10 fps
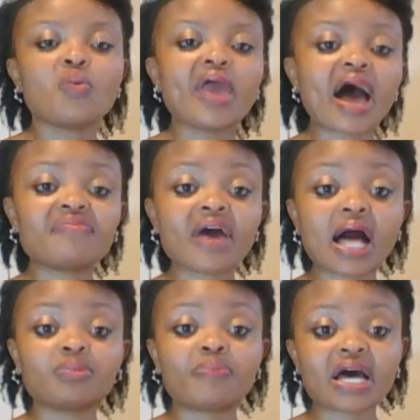We have the
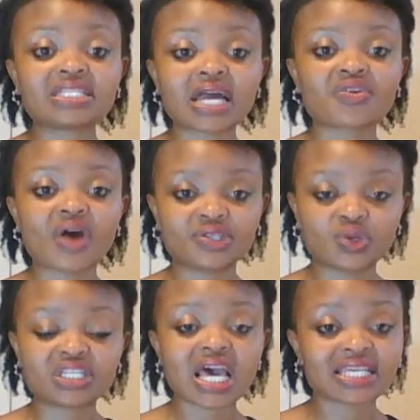Alberta
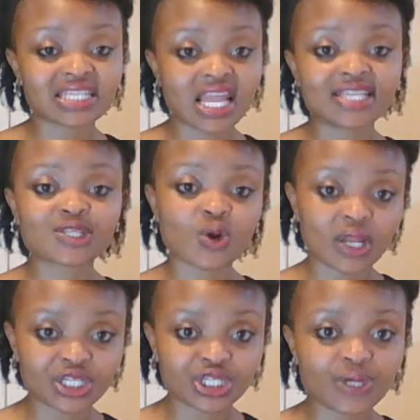Graduate Excellence
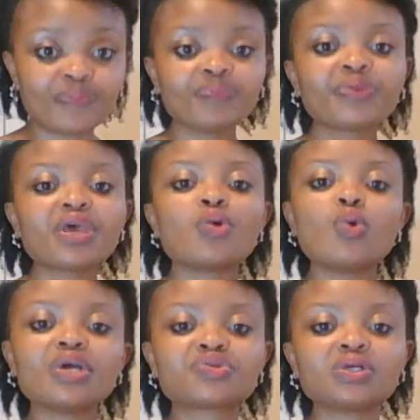Scholarship,
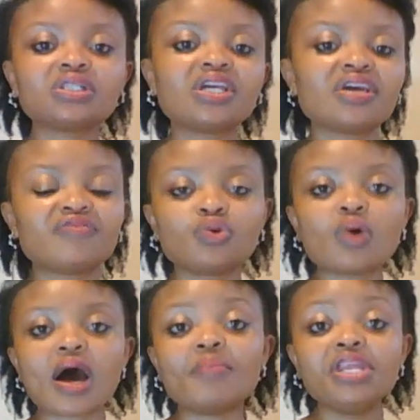which will give
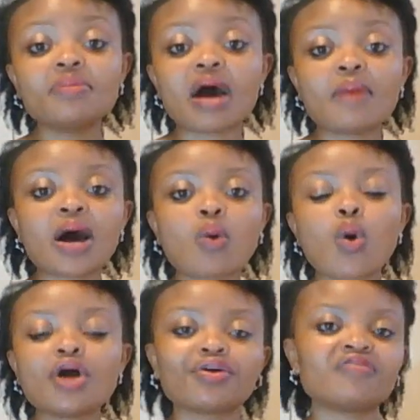you a minimum
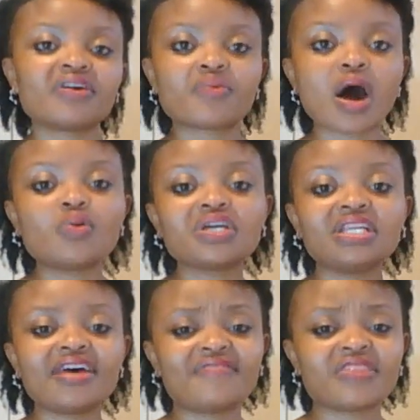award of around
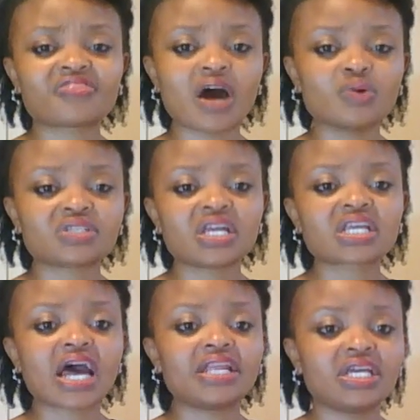11,000
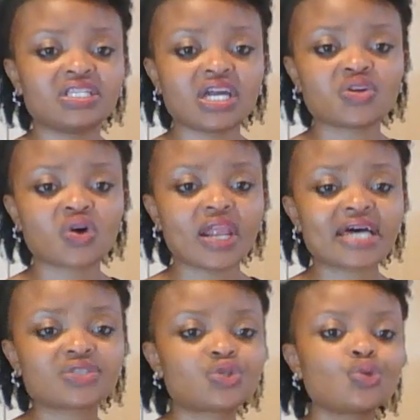Canadian
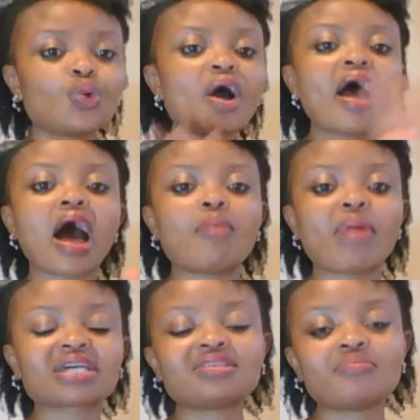dollars to a
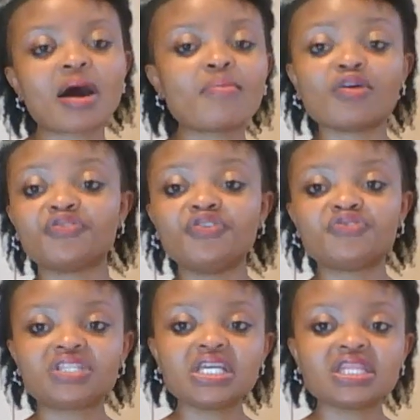maximum of
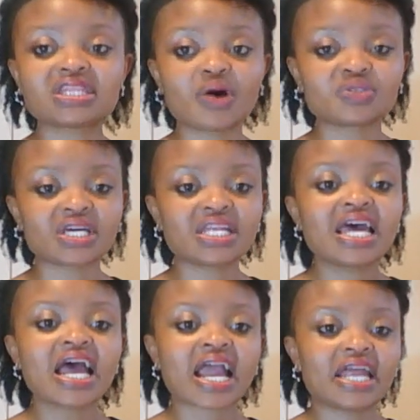15,000
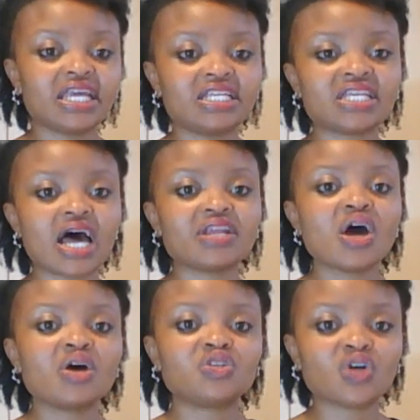Canadian
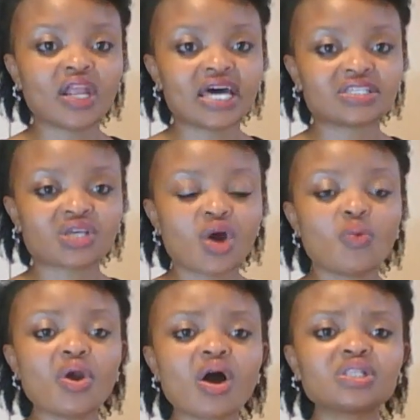dollars.
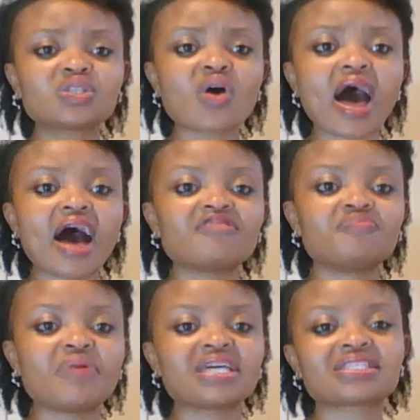We also
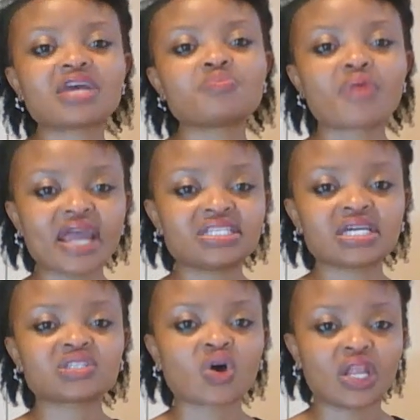have Best and
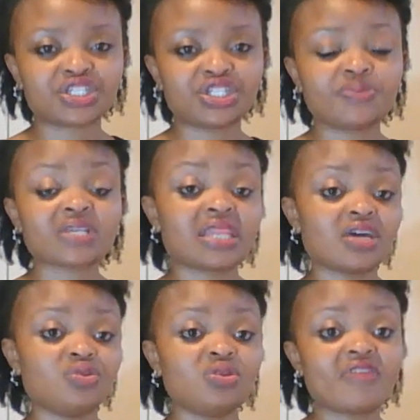Brightest scholarships at
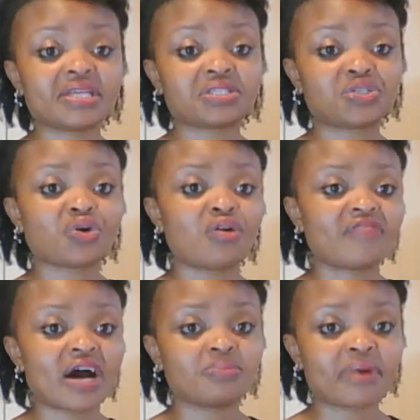the University of
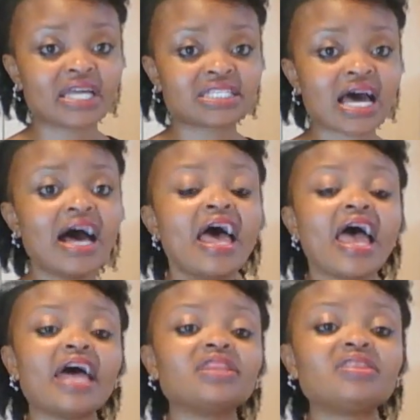Alberta,
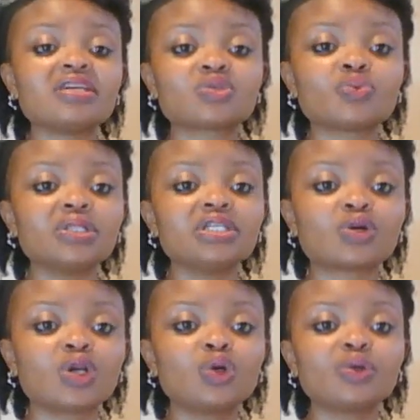and these will
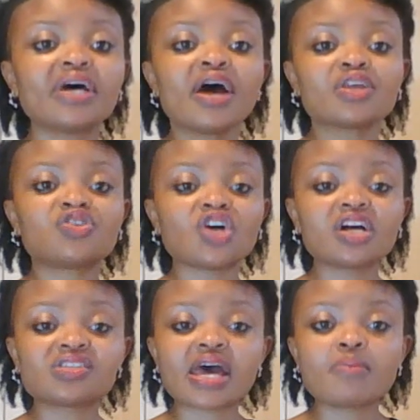include
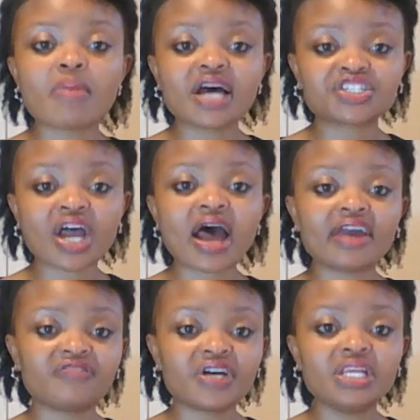George and Marsha
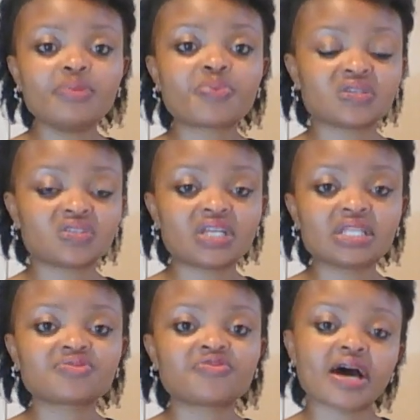Ivany
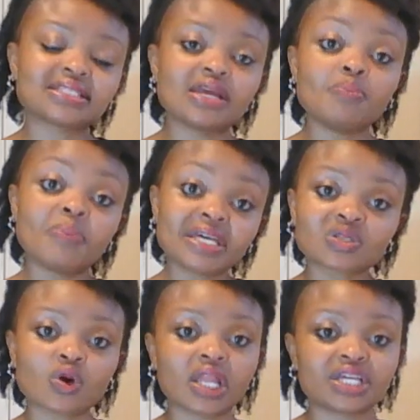President's First and Best
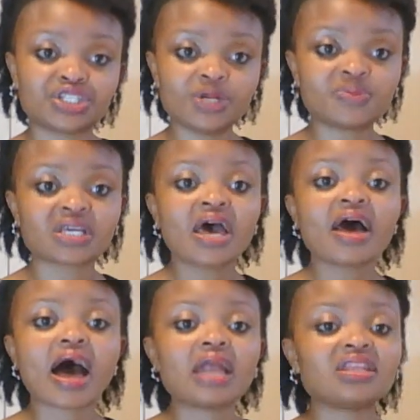scholarships,
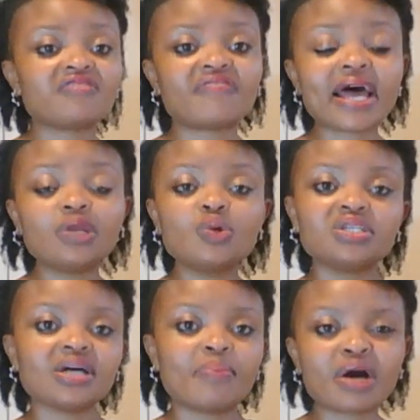and the value
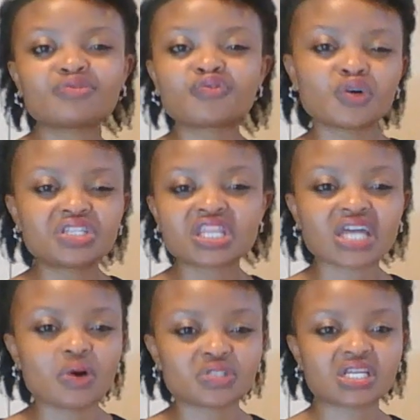is about
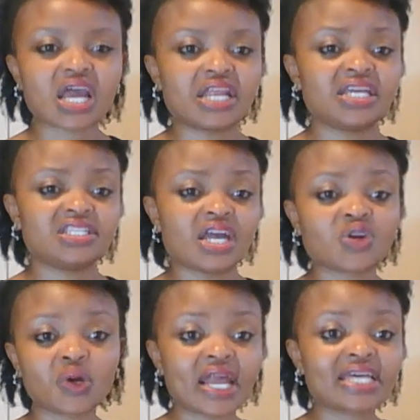40,000 Canadian
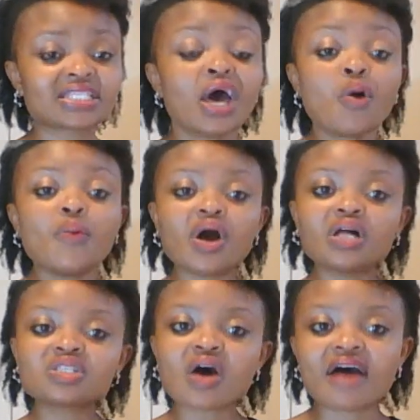dollars. We
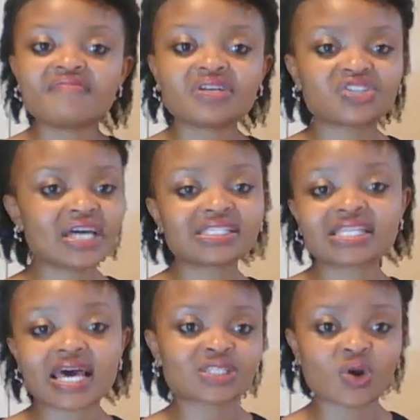also have the
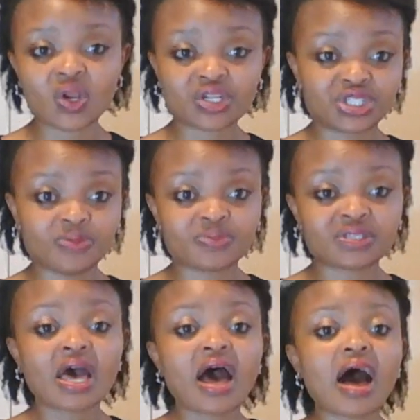Chancellor scholarships,
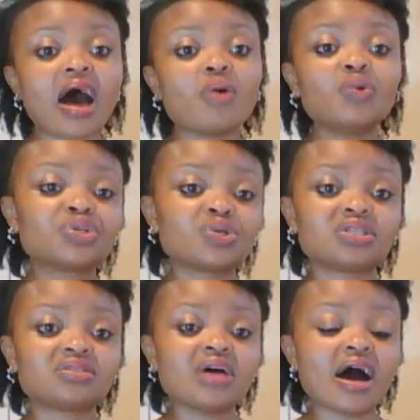which
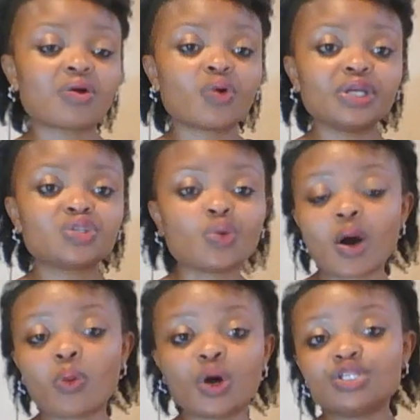is going to
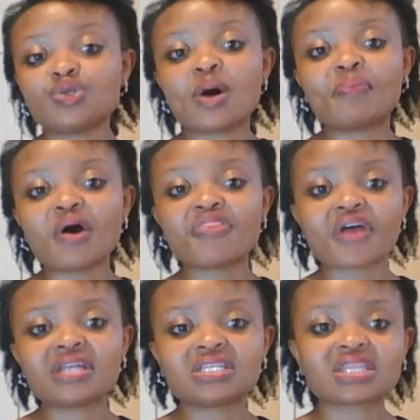award you about
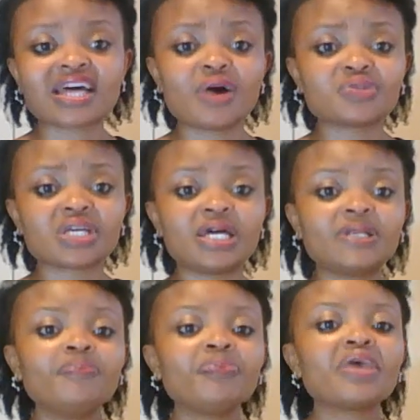
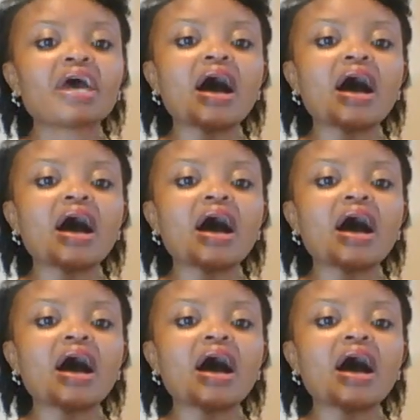30,000